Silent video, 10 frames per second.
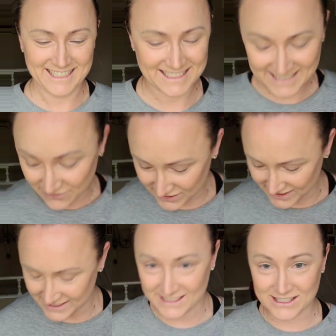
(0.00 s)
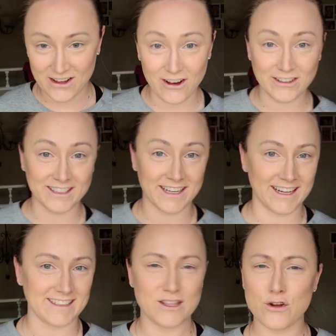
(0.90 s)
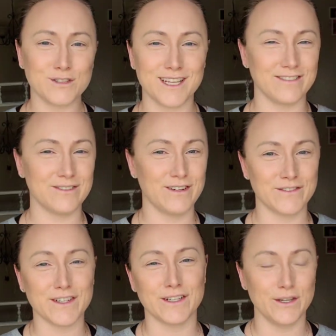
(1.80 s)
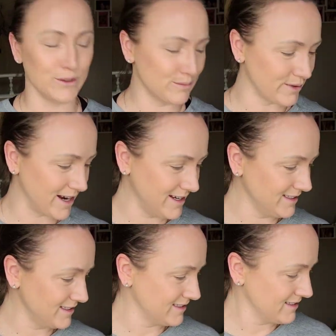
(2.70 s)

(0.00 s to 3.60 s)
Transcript: Definitely, it's the holiday. It throws everyone for a loop, right?